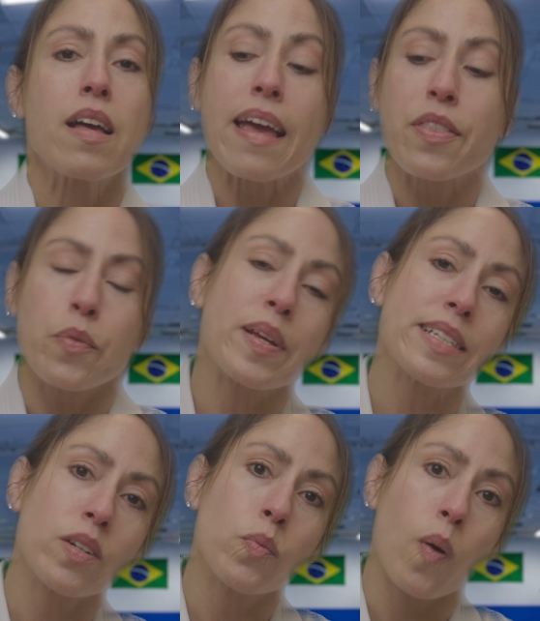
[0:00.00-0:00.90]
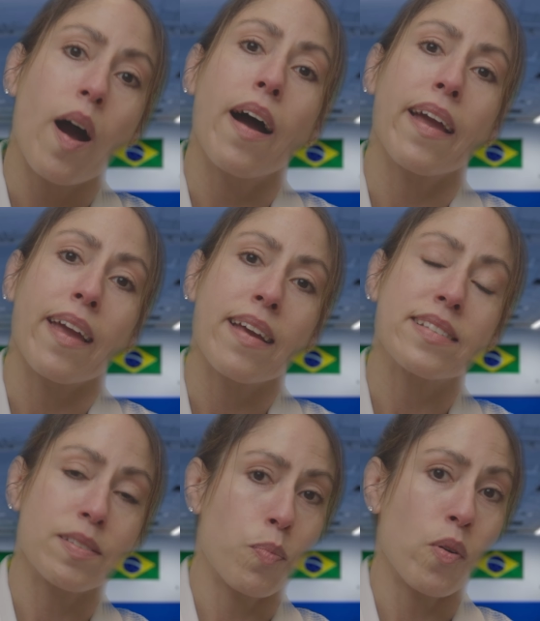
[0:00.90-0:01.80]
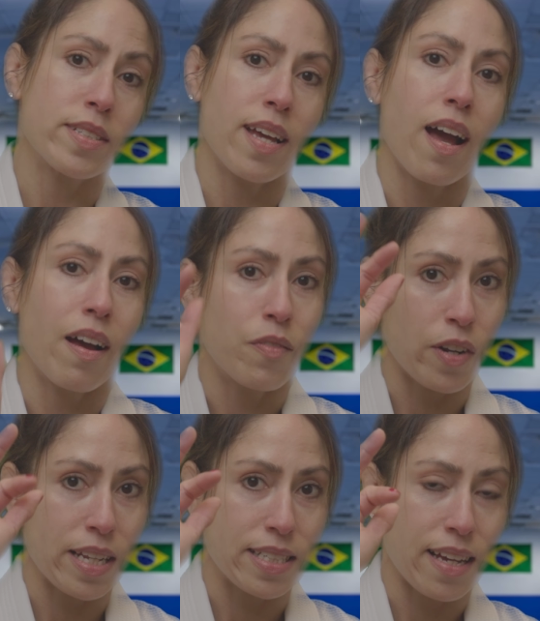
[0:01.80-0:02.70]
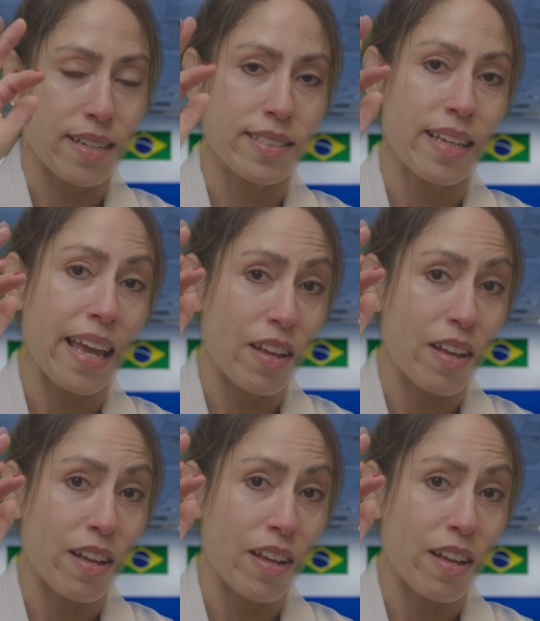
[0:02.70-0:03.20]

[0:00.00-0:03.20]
And the reason why it's important to have your index